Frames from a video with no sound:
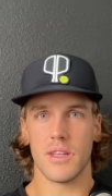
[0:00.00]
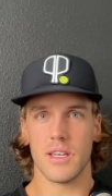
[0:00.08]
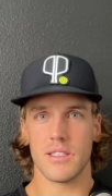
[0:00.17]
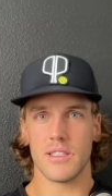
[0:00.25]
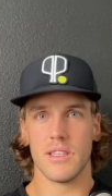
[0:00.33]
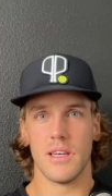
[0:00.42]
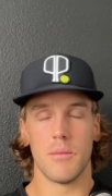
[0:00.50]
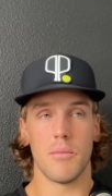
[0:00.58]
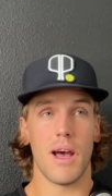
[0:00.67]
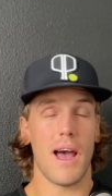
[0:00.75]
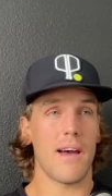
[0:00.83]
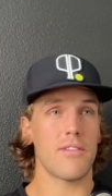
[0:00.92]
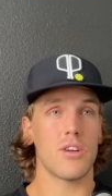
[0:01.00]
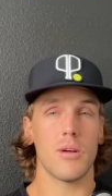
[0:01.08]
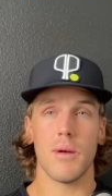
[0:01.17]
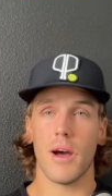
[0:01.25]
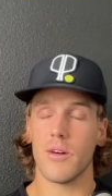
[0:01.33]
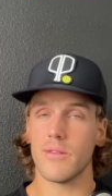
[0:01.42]
this, but after
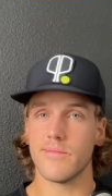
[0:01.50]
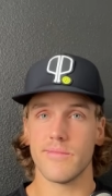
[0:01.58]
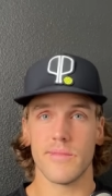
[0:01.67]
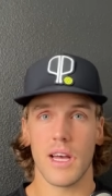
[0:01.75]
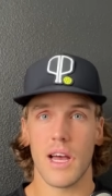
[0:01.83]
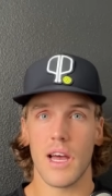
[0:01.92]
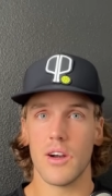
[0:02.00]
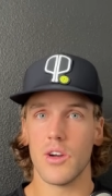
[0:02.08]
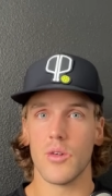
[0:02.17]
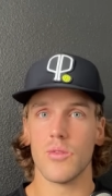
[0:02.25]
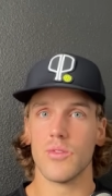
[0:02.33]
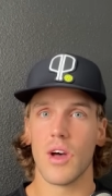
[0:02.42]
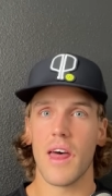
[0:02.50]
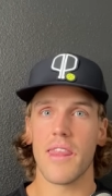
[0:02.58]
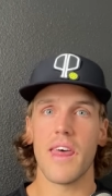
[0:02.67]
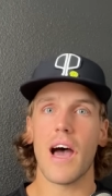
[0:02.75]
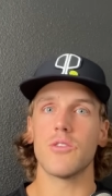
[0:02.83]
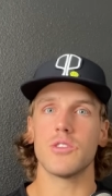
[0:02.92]
about, I don't know, a
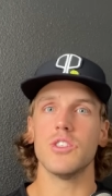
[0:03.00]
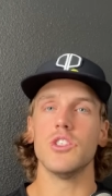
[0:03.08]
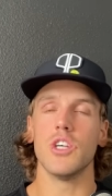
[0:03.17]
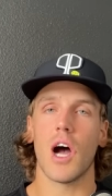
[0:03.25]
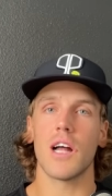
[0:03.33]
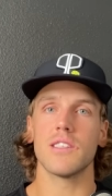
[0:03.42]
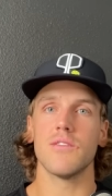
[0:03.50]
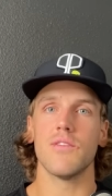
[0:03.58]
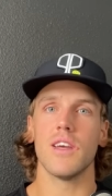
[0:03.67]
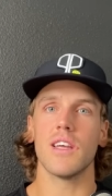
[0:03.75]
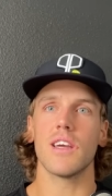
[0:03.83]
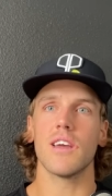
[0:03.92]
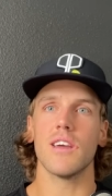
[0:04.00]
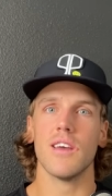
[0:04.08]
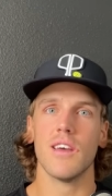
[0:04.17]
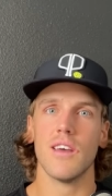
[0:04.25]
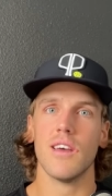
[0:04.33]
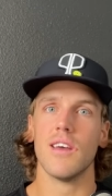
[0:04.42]
thousand shots of hitting it,
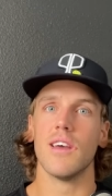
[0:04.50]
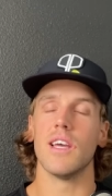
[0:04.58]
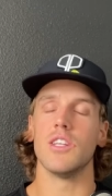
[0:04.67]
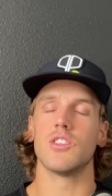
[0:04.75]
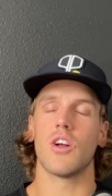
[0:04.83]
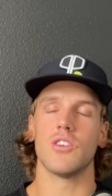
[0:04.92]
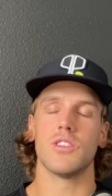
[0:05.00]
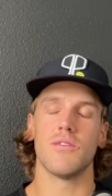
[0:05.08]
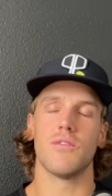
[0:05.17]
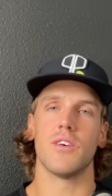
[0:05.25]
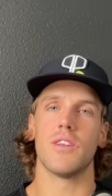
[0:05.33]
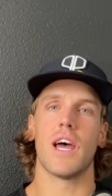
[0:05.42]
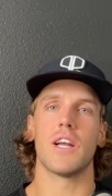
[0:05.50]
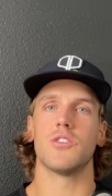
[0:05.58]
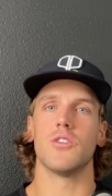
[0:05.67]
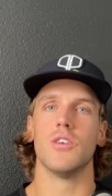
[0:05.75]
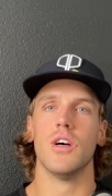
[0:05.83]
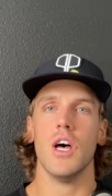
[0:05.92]
it starts to feel
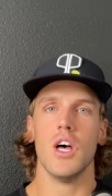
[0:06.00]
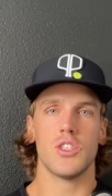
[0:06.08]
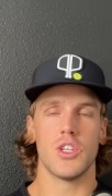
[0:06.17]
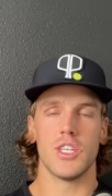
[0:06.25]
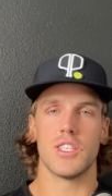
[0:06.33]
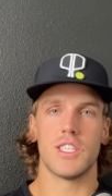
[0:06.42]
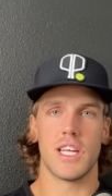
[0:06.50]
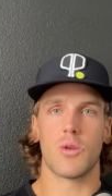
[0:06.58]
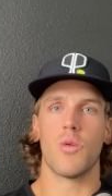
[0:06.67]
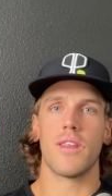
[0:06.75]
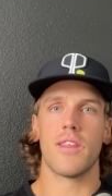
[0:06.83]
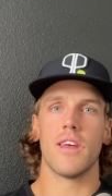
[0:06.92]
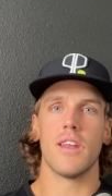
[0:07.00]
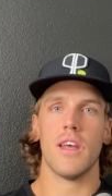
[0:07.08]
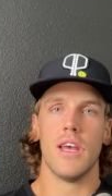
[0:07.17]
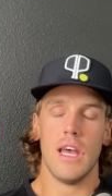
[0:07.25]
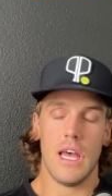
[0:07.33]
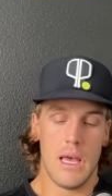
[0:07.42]
natural. So just stick with it.
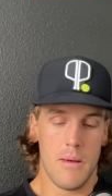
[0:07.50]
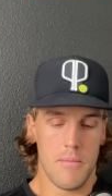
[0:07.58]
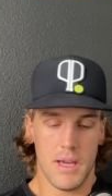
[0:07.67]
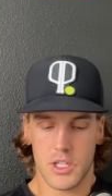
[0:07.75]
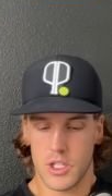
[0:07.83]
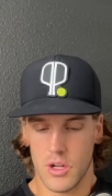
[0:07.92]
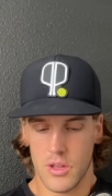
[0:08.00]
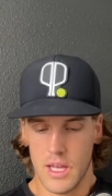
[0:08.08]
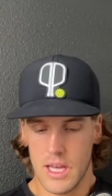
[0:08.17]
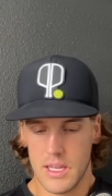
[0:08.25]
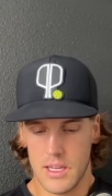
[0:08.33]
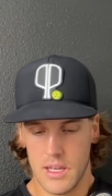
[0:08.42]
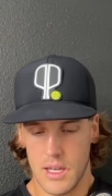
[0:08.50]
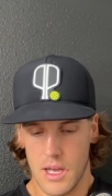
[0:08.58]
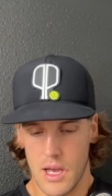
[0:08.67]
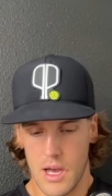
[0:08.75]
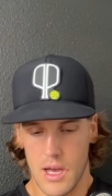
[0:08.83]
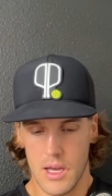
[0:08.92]
Make sure that
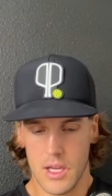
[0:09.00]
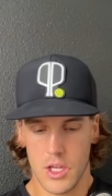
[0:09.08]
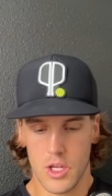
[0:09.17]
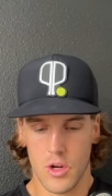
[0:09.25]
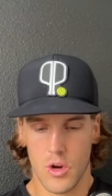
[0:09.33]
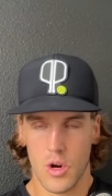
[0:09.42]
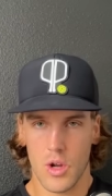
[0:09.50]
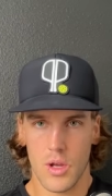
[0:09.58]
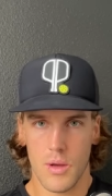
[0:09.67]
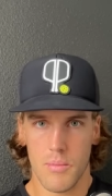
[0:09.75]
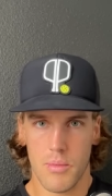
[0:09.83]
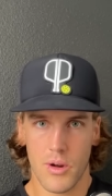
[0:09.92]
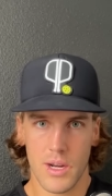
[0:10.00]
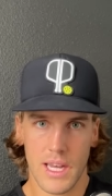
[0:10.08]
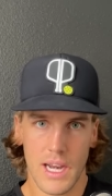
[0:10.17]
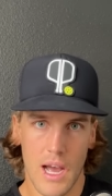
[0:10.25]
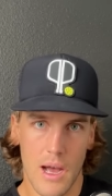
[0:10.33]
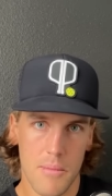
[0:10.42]
uh, you're putting
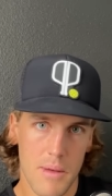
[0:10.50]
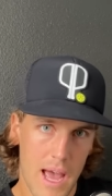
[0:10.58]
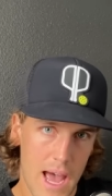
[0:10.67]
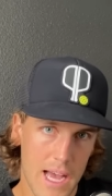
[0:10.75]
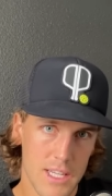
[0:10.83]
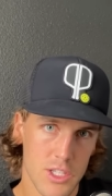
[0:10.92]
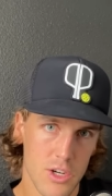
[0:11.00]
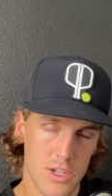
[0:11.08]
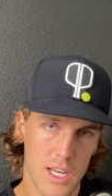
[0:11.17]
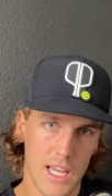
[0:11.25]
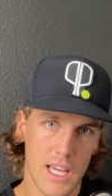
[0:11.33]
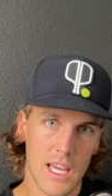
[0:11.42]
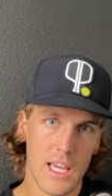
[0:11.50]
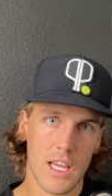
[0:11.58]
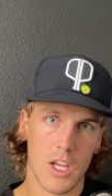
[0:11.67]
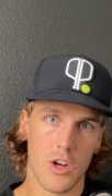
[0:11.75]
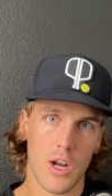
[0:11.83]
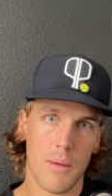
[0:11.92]
it up as you're dinking.
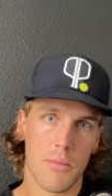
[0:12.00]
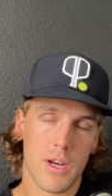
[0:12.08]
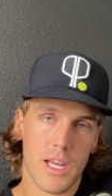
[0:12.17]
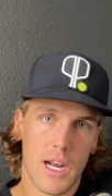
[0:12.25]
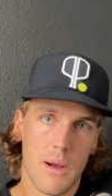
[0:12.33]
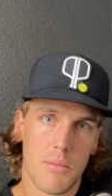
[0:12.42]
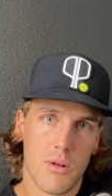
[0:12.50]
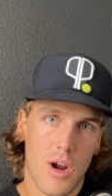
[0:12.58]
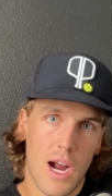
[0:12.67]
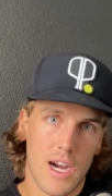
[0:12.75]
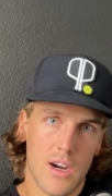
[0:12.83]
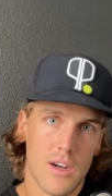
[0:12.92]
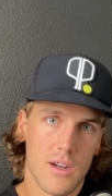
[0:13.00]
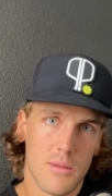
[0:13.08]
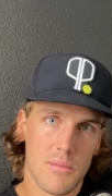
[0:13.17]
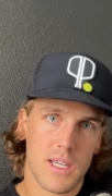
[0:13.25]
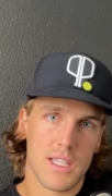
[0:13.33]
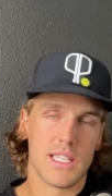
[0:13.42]
You're not putting it up prior
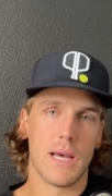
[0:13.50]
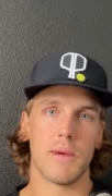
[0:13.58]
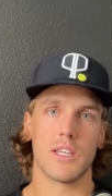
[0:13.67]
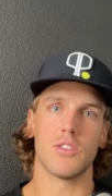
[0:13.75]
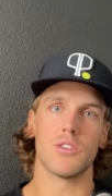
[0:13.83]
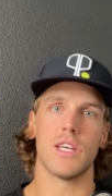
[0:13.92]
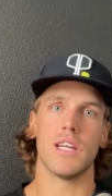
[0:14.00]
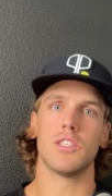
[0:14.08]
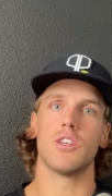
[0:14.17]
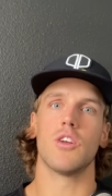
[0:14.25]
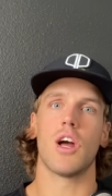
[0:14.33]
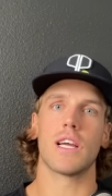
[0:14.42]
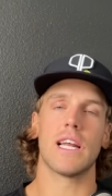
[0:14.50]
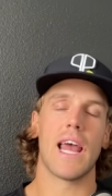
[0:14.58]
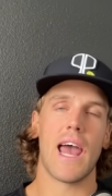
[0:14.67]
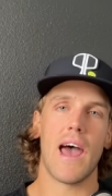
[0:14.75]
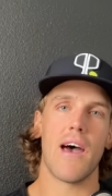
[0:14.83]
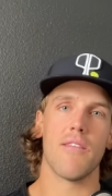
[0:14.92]
because that makes no sense. You're not going to
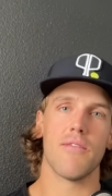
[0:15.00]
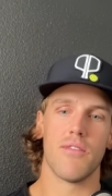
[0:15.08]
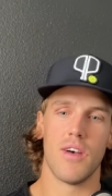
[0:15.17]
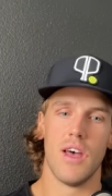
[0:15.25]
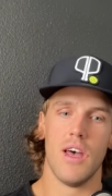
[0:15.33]
have